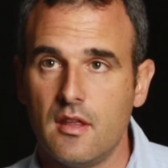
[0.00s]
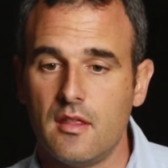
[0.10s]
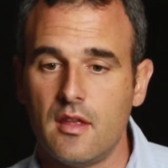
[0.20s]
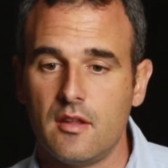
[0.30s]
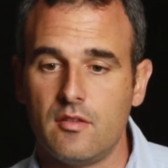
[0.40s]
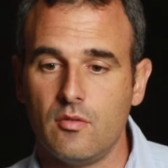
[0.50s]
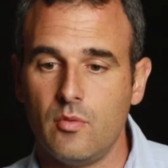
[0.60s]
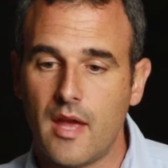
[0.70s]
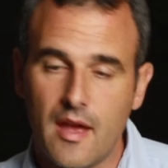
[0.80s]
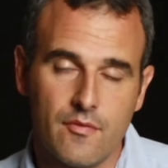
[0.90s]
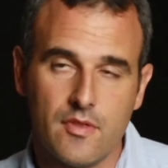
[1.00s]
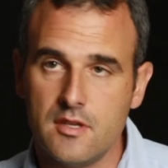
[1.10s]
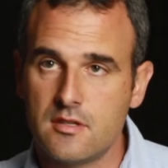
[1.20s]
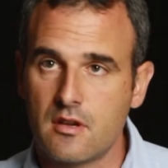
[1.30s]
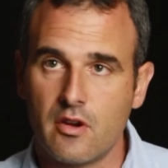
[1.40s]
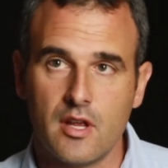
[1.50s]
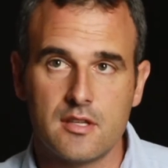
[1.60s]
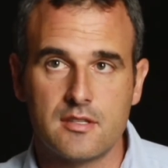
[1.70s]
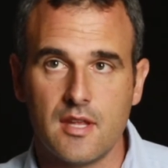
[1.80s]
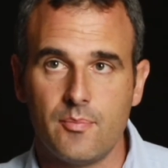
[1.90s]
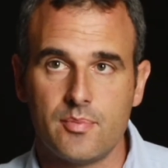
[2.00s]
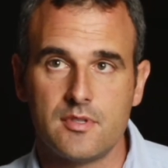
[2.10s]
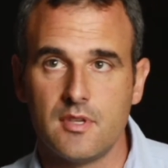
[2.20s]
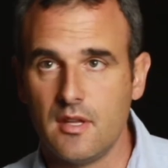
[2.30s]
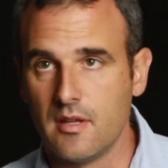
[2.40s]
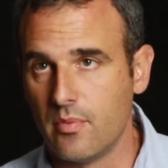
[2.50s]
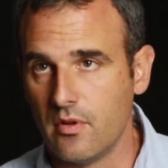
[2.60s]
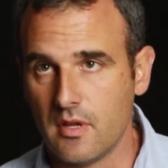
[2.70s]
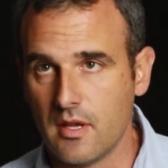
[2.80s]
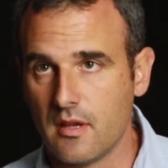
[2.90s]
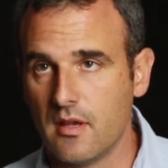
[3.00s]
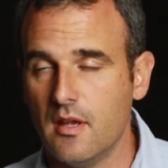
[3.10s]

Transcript: that we have these correct steps in the building.